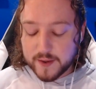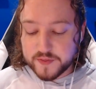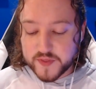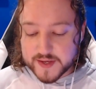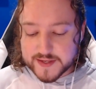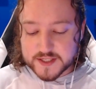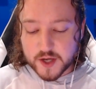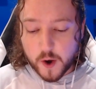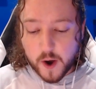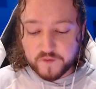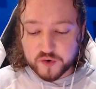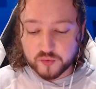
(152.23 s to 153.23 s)
This
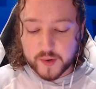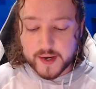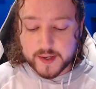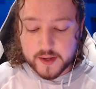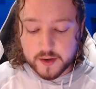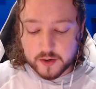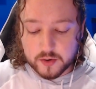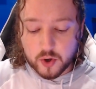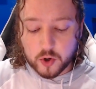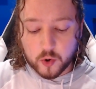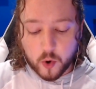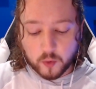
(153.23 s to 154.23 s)
offer right here
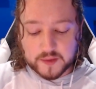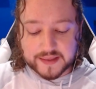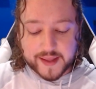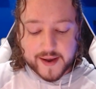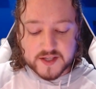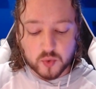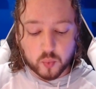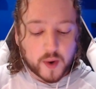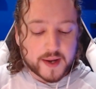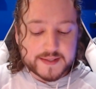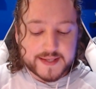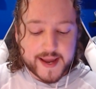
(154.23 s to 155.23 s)
only lasts
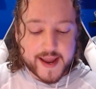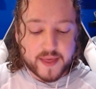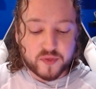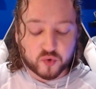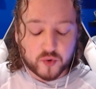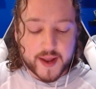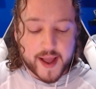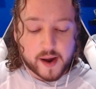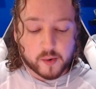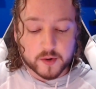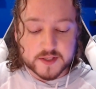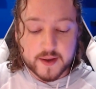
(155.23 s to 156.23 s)
one day and three
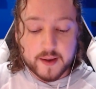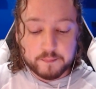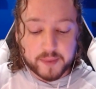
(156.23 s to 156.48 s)
hours.